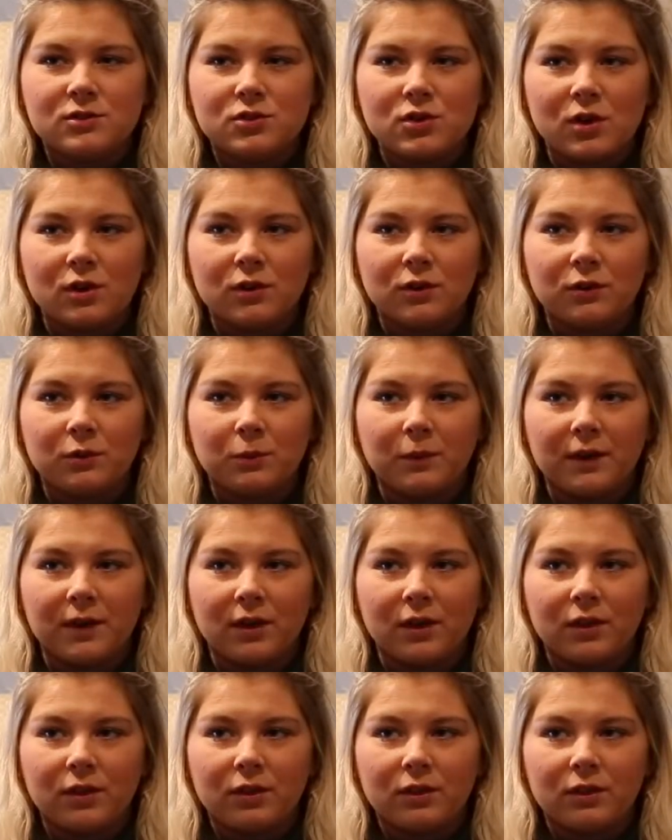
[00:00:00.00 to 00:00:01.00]
struggled
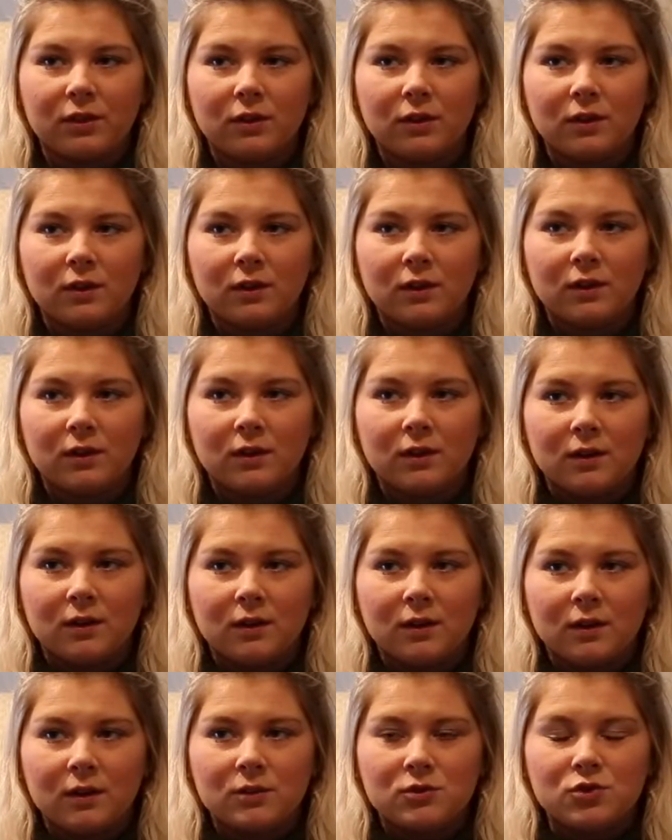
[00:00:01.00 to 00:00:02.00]
with
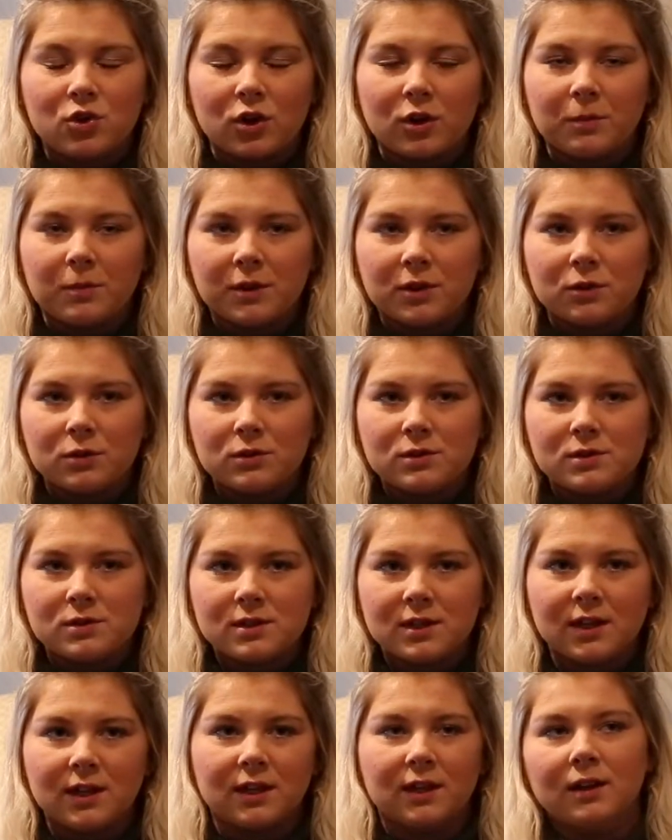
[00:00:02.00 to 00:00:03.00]
drug
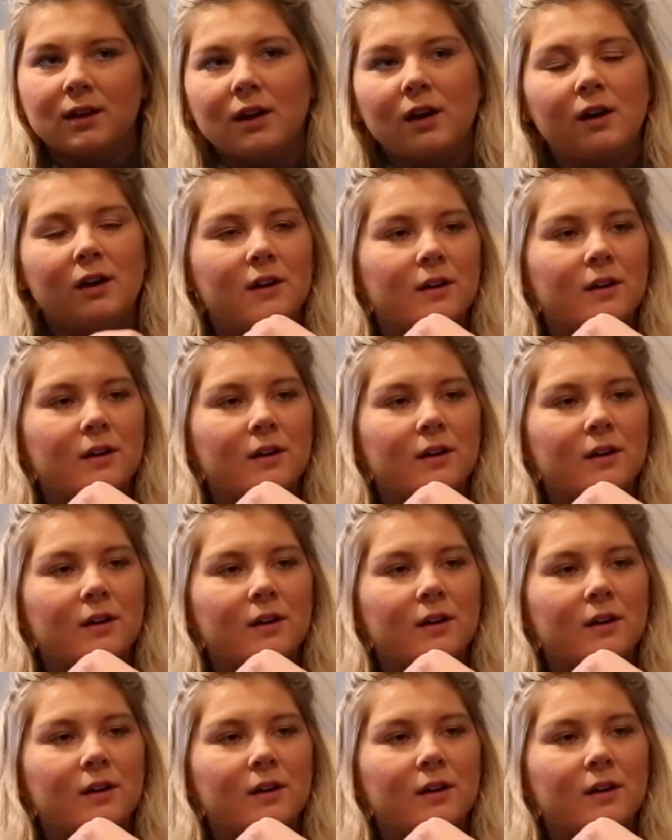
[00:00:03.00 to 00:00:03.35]
abuse. He